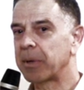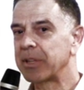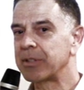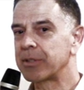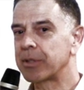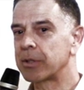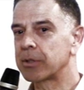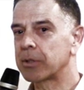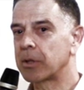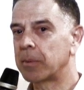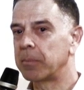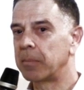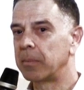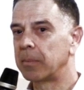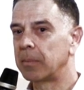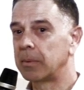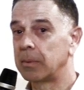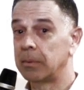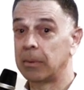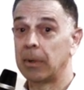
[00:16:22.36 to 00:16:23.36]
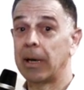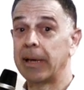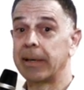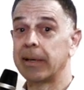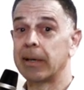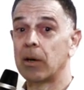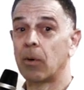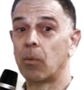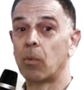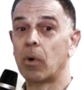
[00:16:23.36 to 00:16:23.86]
my system, I
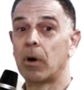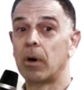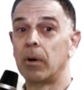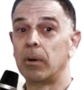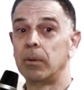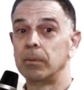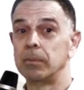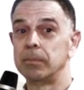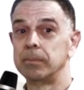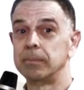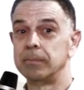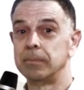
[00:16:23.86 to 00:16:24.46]
hit a wall.